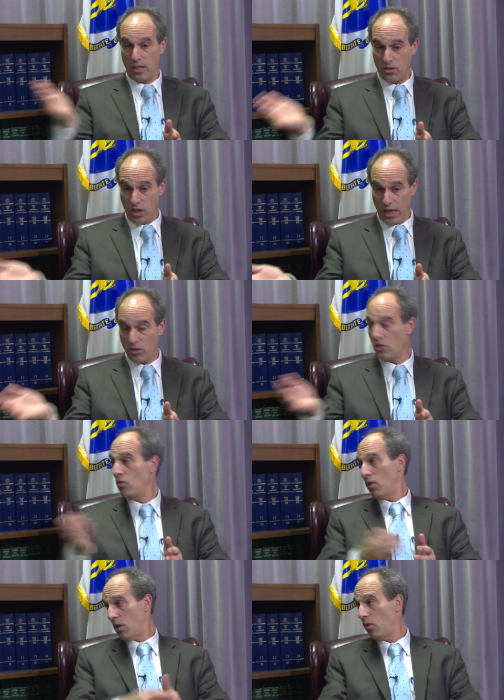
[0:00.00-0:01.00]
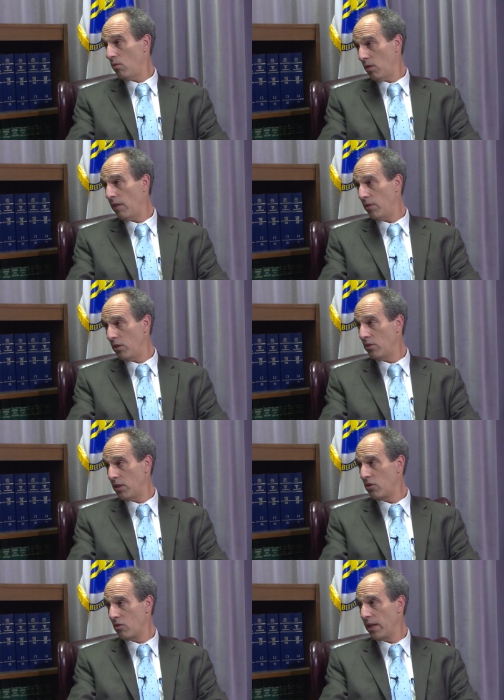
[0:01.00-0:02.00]
As you know, given your
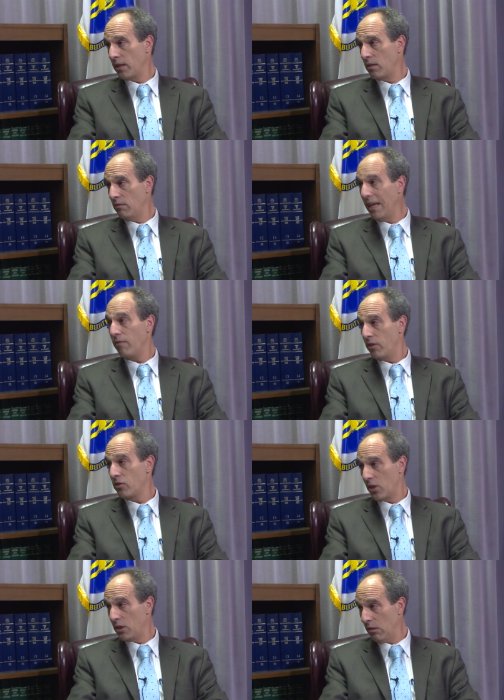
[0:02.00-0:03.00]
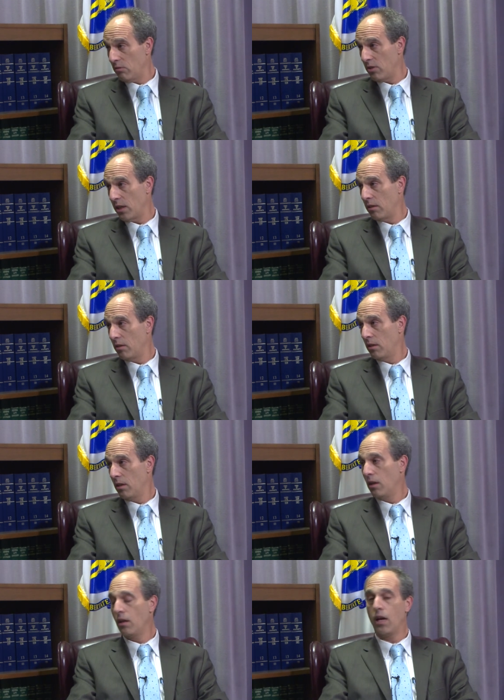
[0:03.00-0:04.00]
district, landfills are closing.
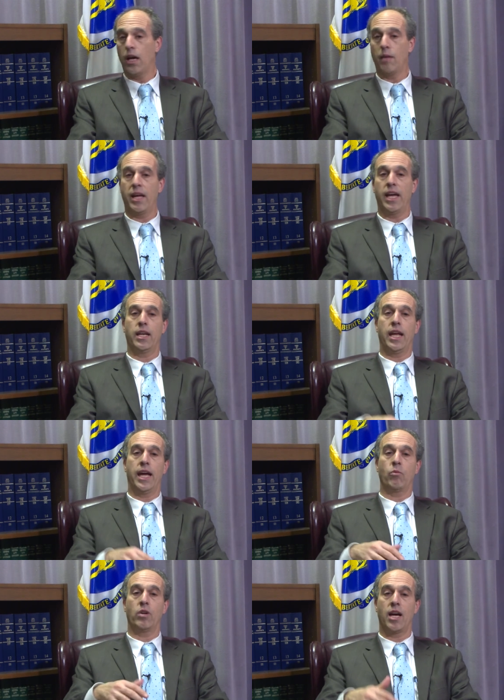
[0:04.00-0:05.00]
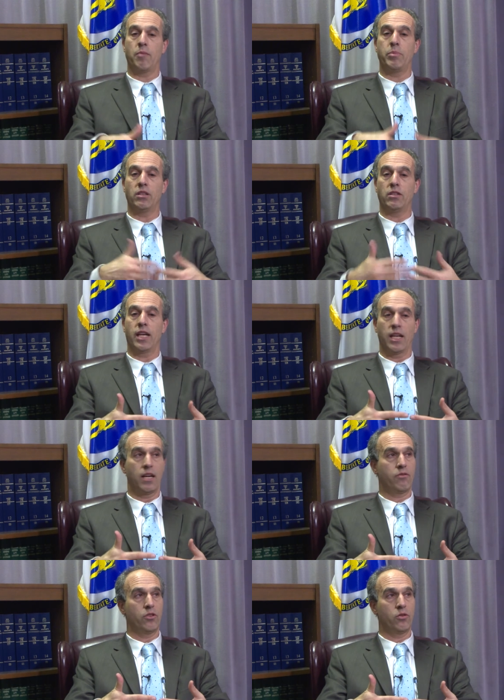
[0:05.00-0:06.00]
And we're not building
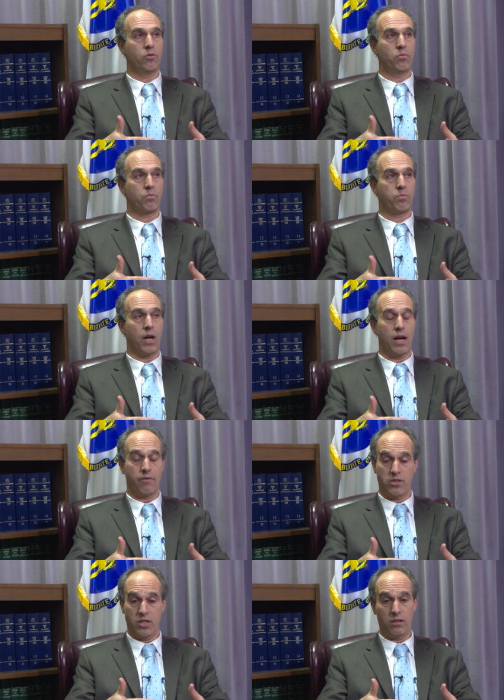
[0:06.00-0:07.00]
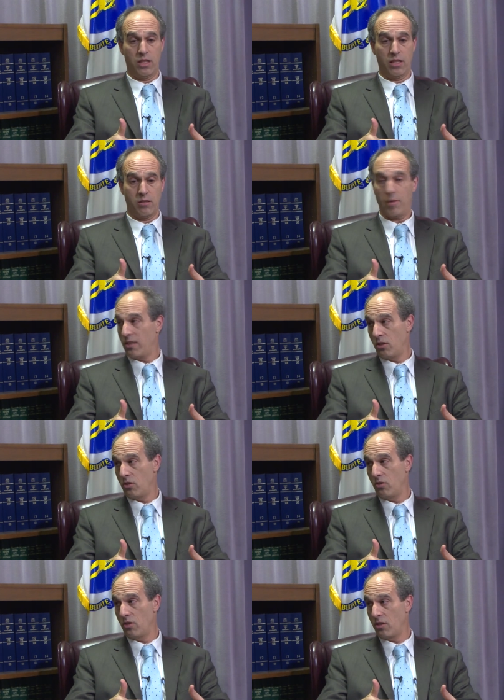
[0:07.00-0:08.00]
enough new facilities in
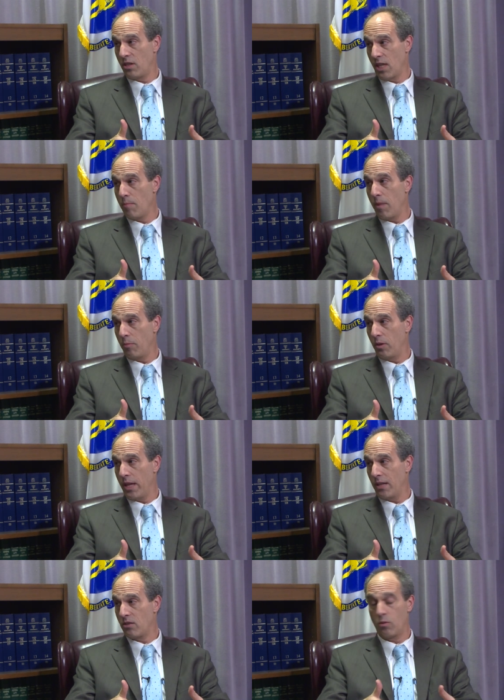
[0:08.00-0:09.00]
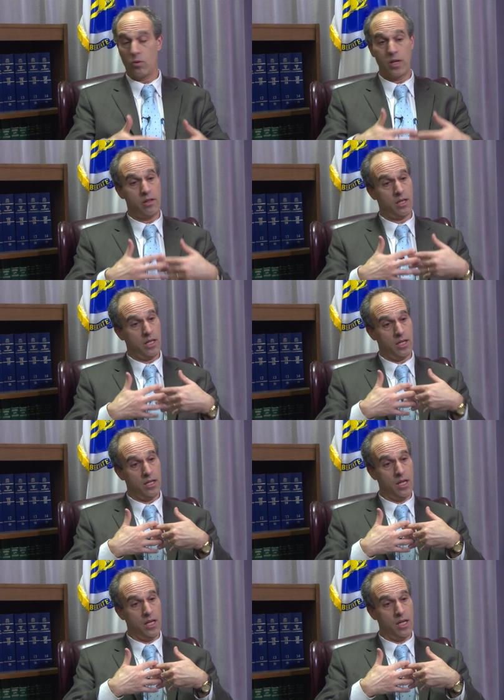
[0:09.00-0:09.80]
Massachusetts to keep up with that. So we're either going to